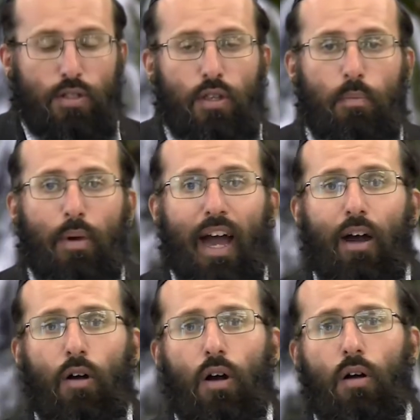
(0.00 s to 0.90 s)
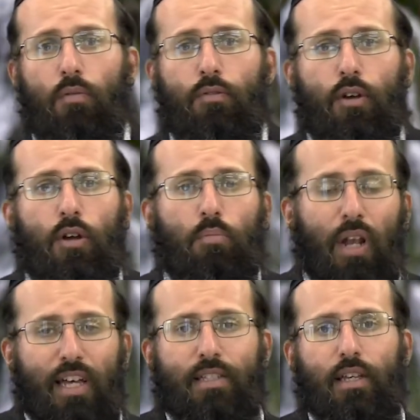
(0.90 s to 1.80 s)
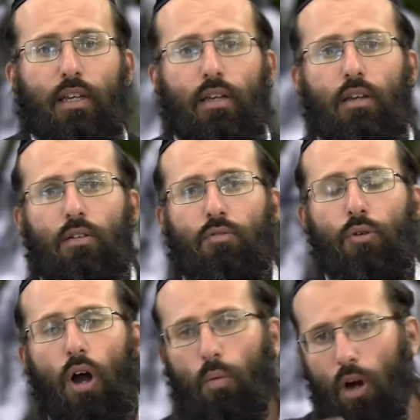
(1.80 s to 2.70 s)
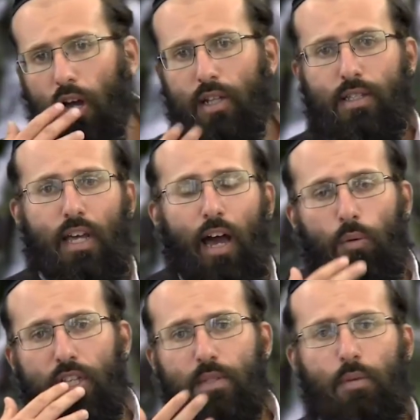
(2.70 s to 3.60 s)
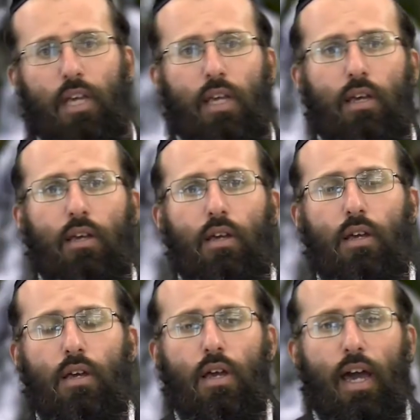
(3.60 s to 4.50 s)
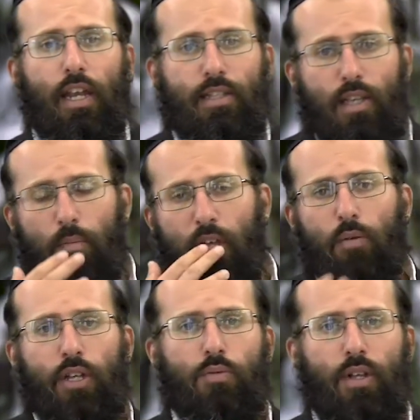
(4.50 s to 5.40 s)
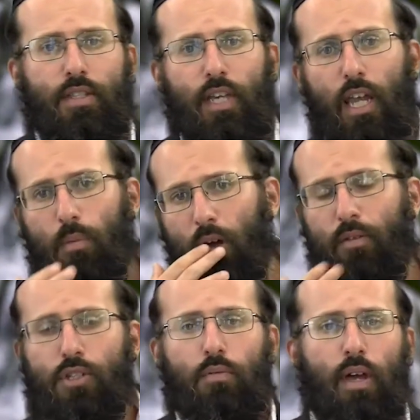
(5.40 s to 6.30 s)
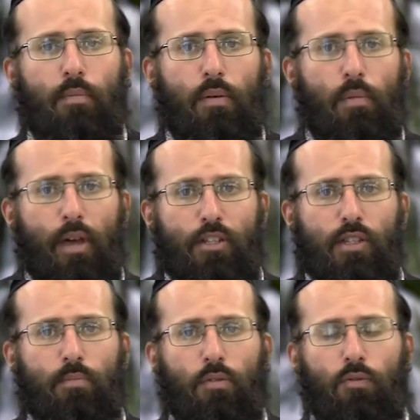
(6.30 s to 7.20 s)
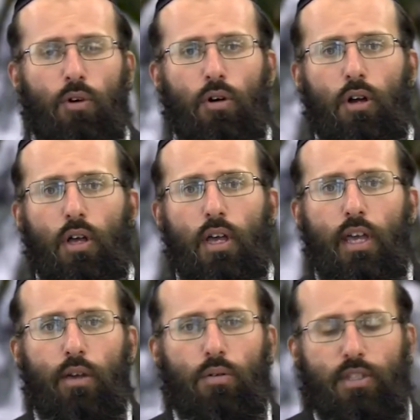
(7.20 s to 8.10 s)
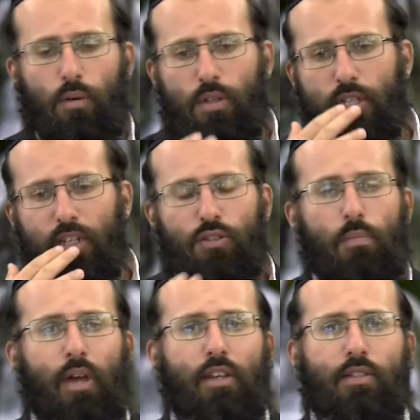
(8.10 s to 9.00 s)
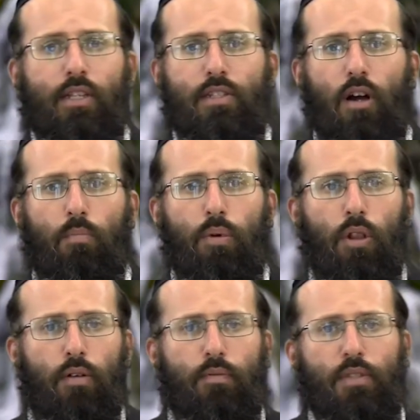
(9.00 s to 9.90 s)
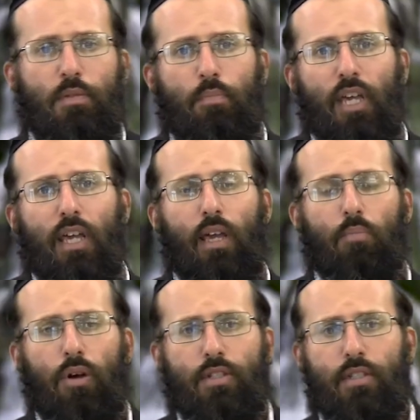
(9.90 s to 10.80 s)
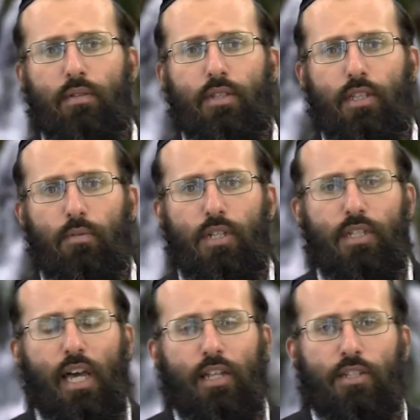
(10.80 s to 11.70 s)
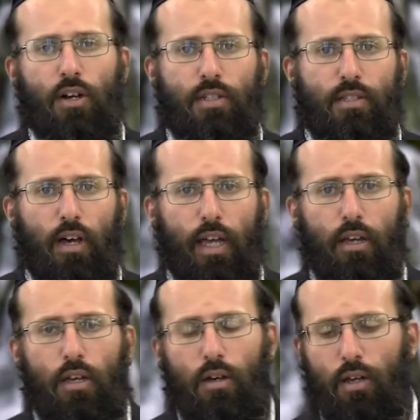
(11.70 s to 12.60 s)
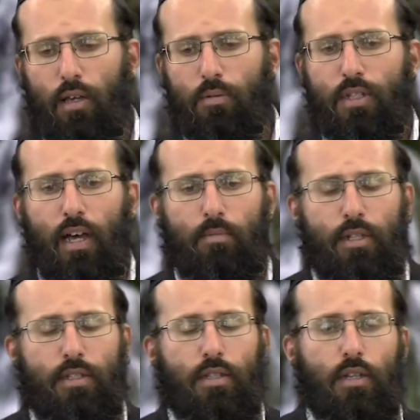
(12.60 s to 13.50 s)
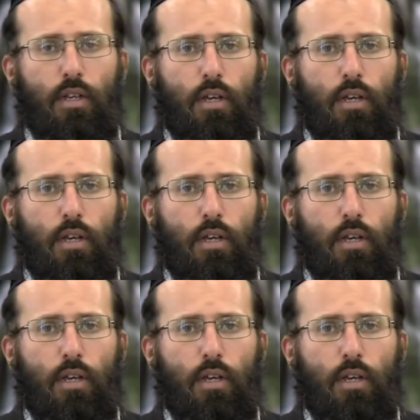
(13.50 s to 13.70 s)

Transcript: to the power of blessing through our words, how we speak. And it's something which, once again, the Lubavitcher Rebbe, we mentioned him before, he also was a tremendous example of speaking positivity. We just had his yacht site on Gimel Tammuz,